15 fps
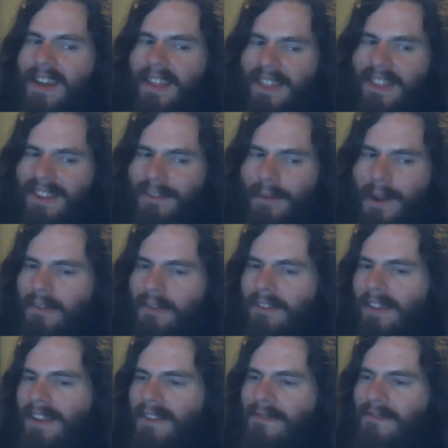that
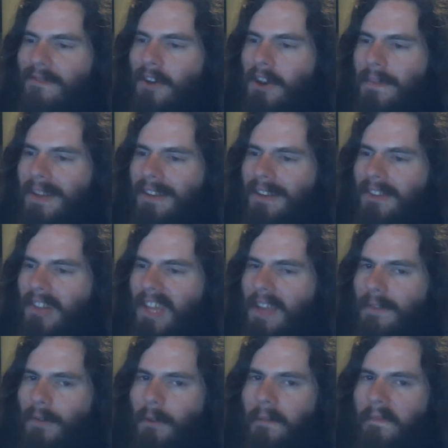represented fundamental
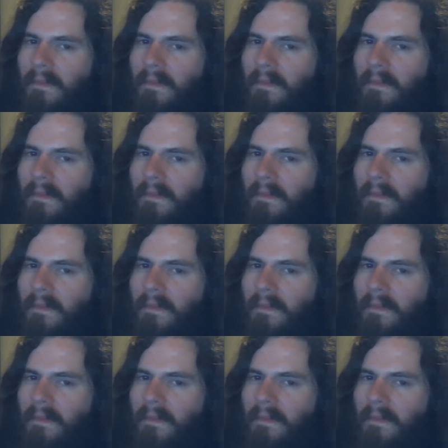evil.